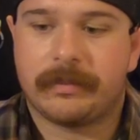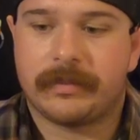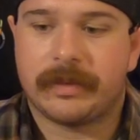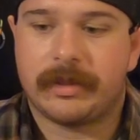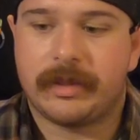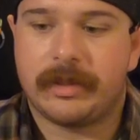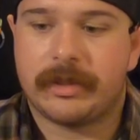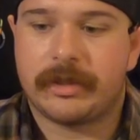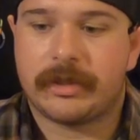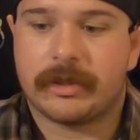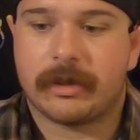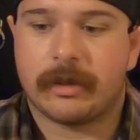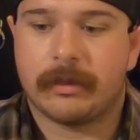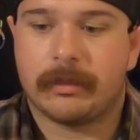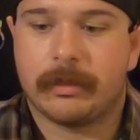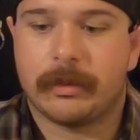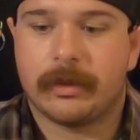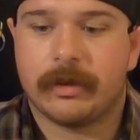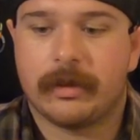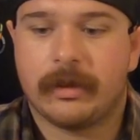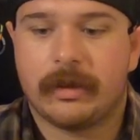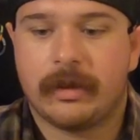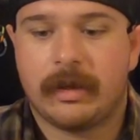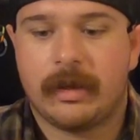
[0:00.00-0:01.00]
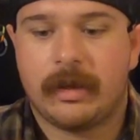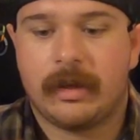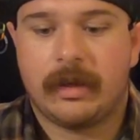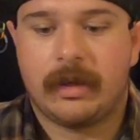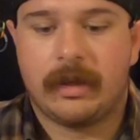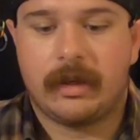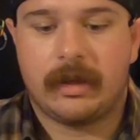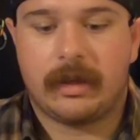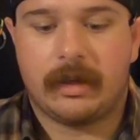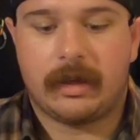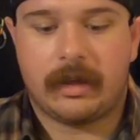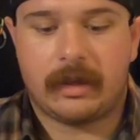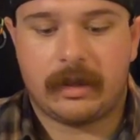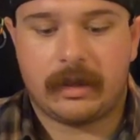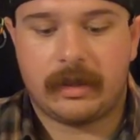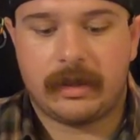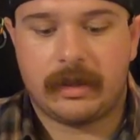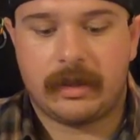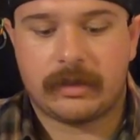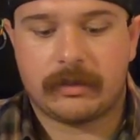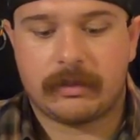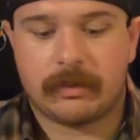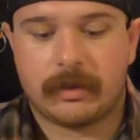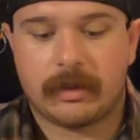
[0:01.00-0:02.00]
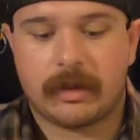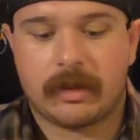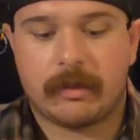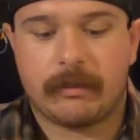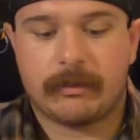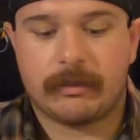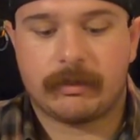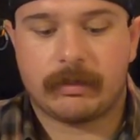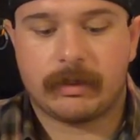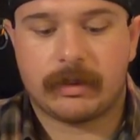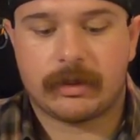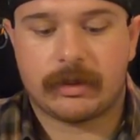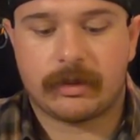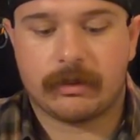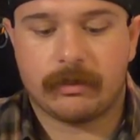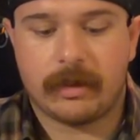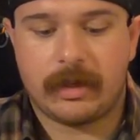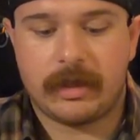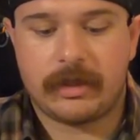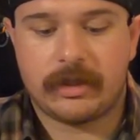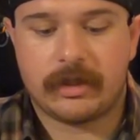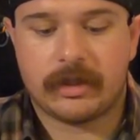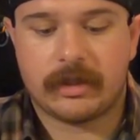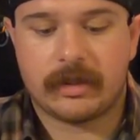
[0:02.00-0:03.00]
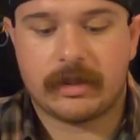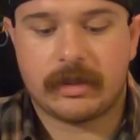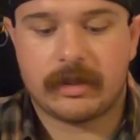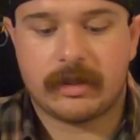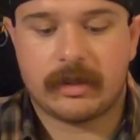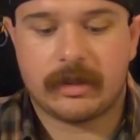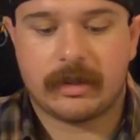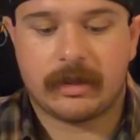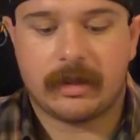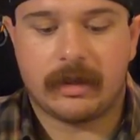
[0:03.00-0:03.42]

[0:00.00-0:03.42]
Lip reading: It is sharper. This one comes with serrations,